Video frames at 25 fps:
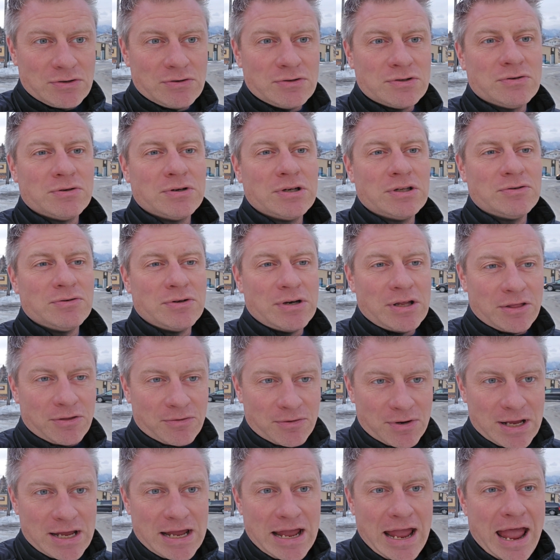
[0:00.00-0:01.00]

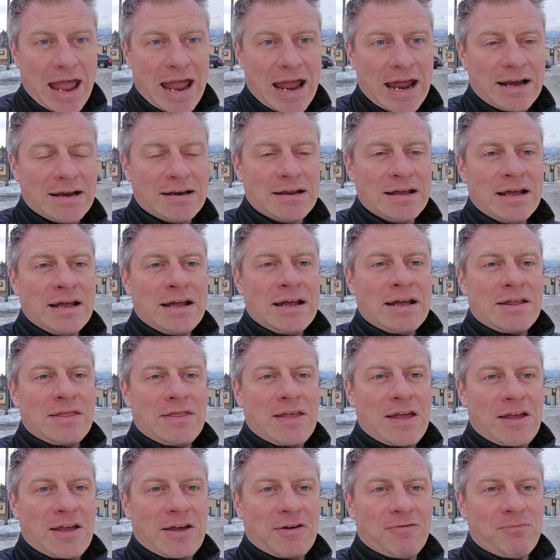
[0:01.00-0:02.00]
2023, and
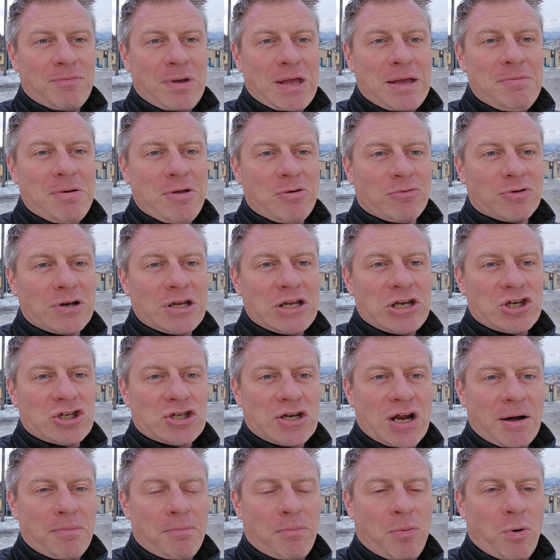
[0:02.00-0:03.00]
they have maybe reached
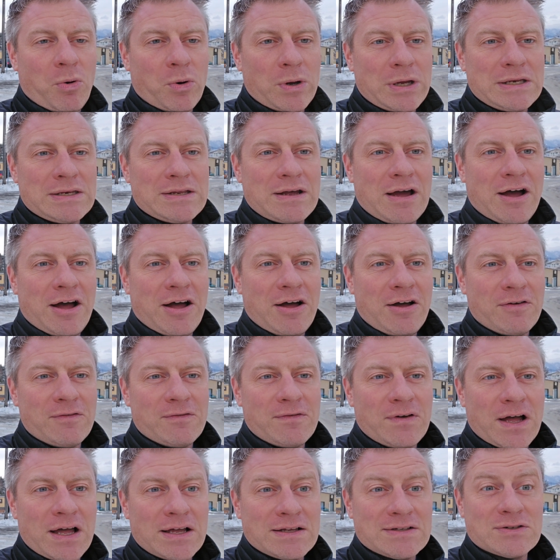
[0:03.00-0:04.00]
a point
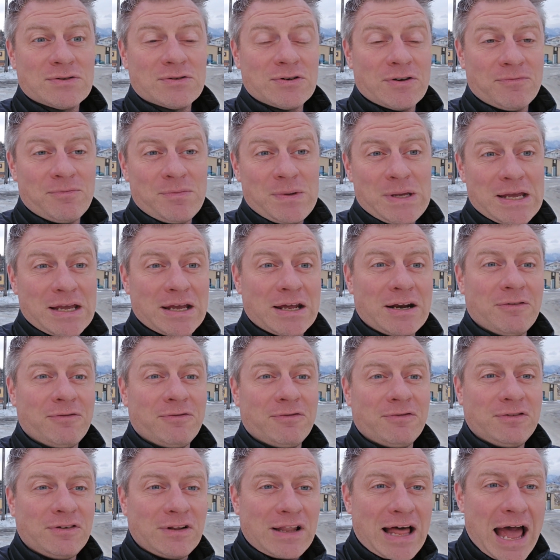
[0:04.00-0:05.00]
of uh, sort of being at a
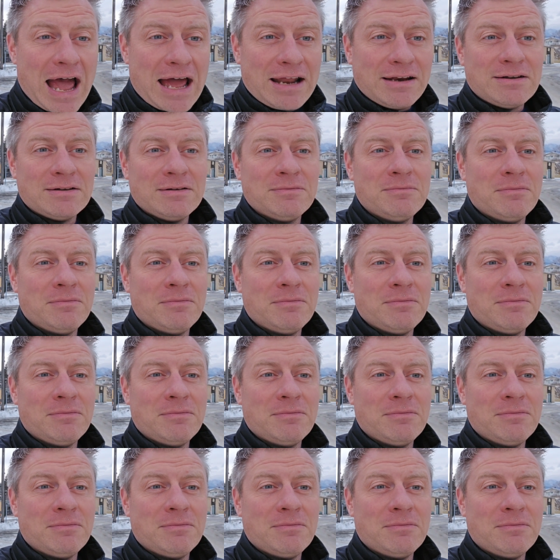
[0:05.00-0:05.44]
flat,